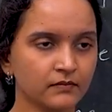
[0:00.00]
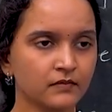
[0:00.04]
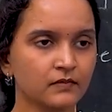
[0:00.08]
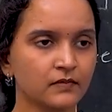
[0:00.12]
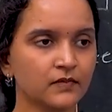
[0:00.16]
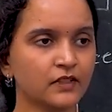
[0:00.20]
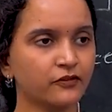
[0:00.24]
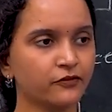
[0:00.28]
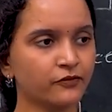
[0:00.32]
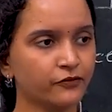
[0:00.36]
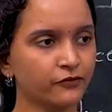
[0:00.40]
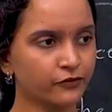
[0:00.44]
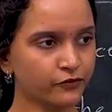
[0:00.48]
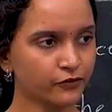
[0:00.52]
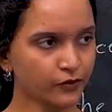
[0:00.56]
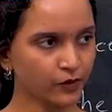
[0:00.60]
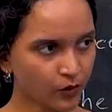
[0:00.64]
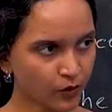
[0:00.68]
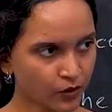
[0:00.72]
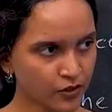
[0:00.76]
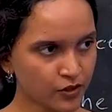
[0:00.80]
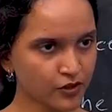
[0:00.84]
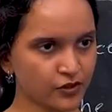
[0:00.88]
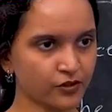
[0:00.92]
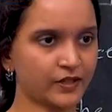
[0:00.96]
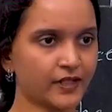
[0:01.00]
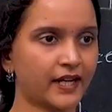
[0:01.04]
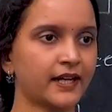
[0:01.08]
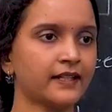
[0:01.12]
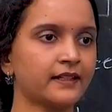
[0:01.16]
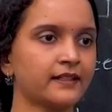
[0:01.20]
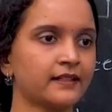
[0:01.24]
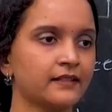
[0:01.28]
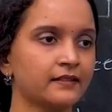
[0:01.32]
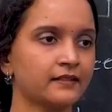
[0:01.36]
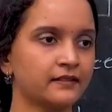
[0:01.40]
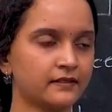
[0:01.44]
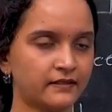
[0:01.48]
the floor to get
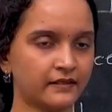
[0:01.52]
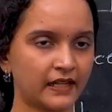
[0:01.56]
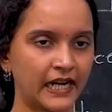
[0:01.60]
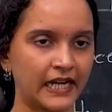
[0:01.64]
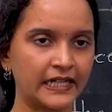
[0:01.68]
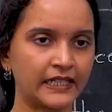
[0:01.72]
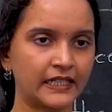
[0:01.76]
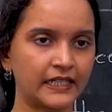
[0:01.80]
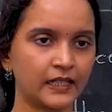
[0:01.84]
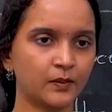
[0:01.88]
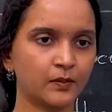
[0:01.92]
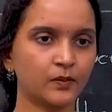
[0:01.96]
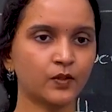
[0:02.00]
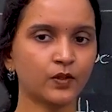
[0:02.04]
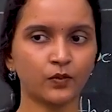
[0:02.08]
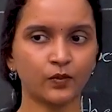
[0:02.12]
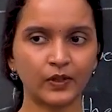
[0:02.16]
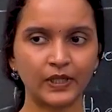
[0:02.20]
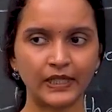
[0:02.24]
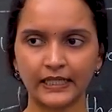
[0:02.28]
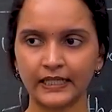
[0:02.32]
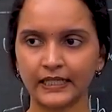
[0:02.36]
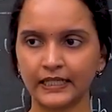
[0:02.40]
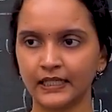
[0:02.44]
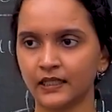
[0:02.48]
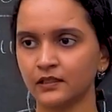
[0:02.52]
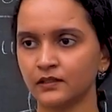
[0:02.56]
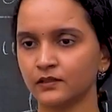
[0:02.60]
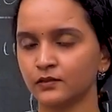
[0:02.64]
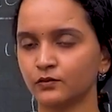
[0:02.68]
dried up quickly,